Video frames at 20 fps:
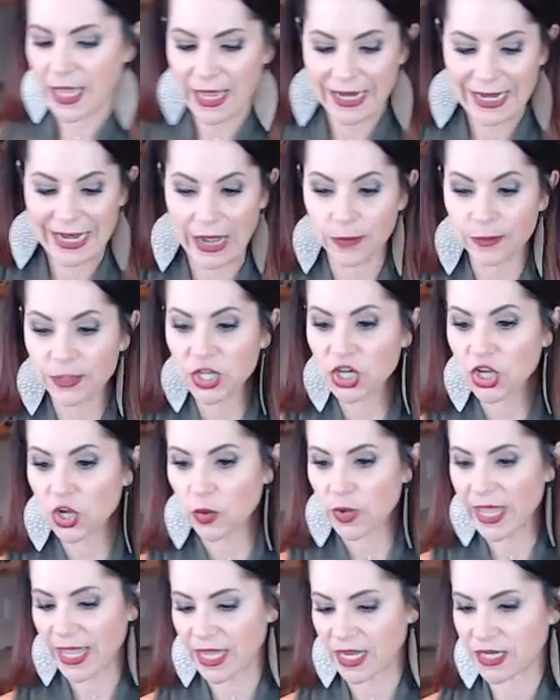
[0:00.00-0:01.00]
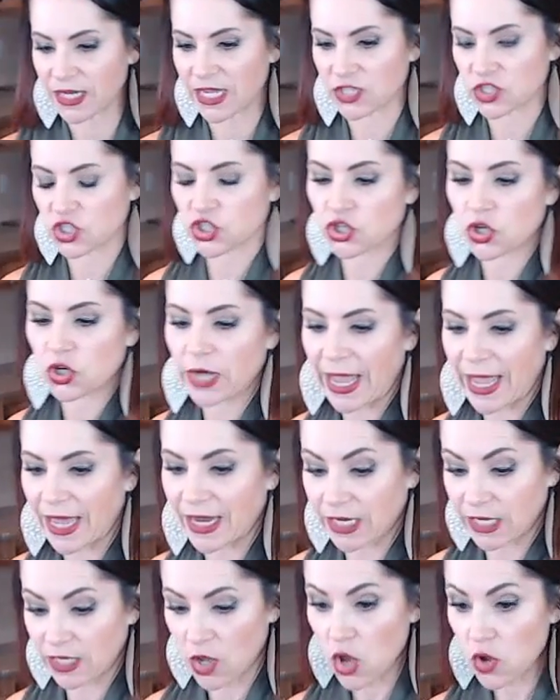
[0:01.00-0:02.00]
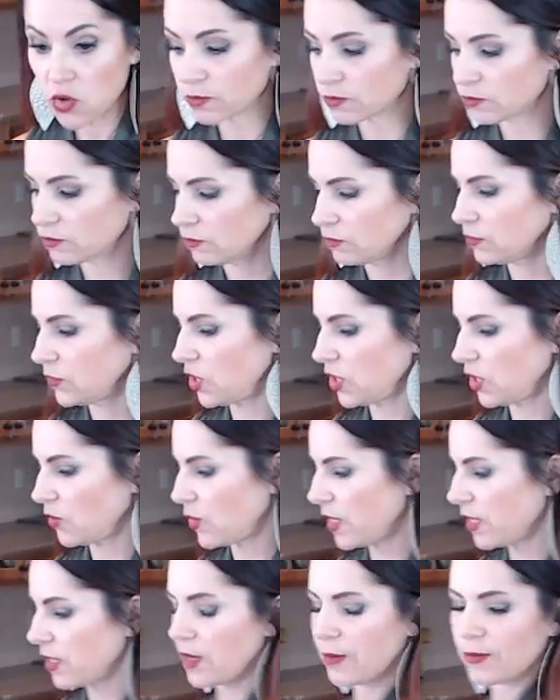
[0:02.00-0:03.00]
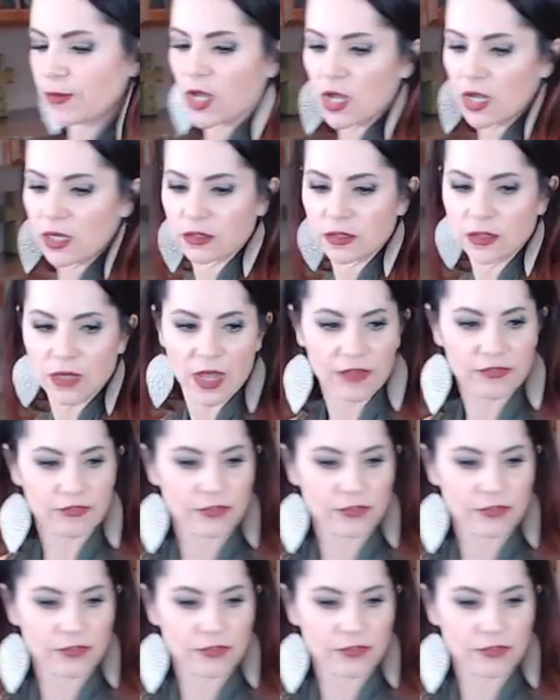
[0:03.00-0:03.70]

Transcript: Now I'm going to go ahead and start adding, oh, you know what? I'm not. I